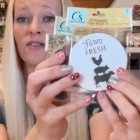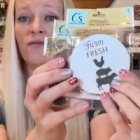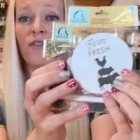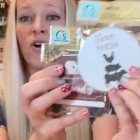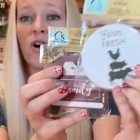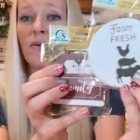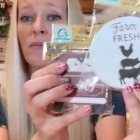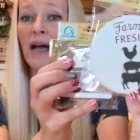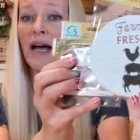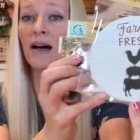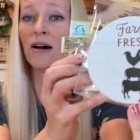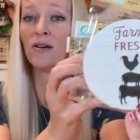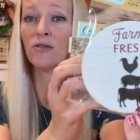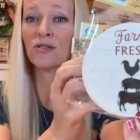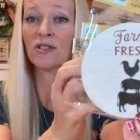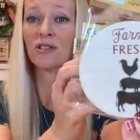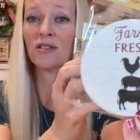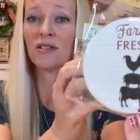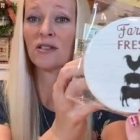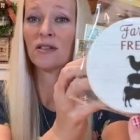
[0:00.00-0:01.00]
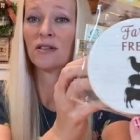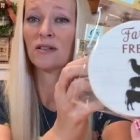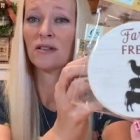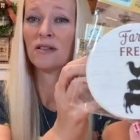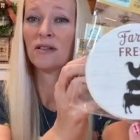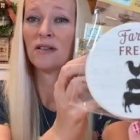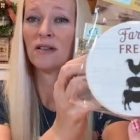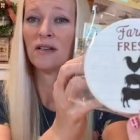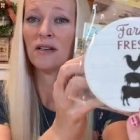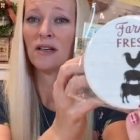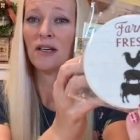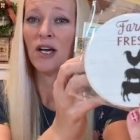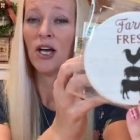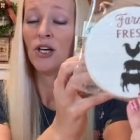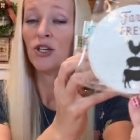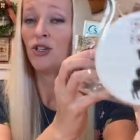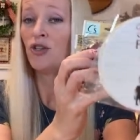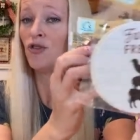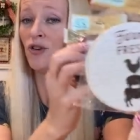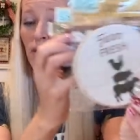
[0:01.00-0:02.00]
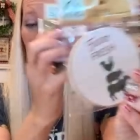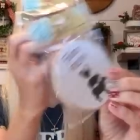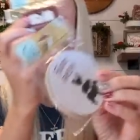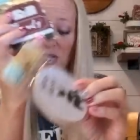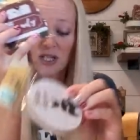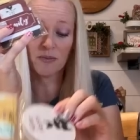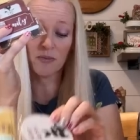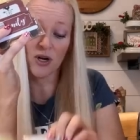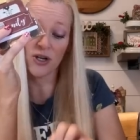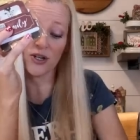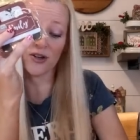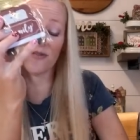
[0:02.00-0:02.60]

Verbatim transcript: the farmhouse, you can put them on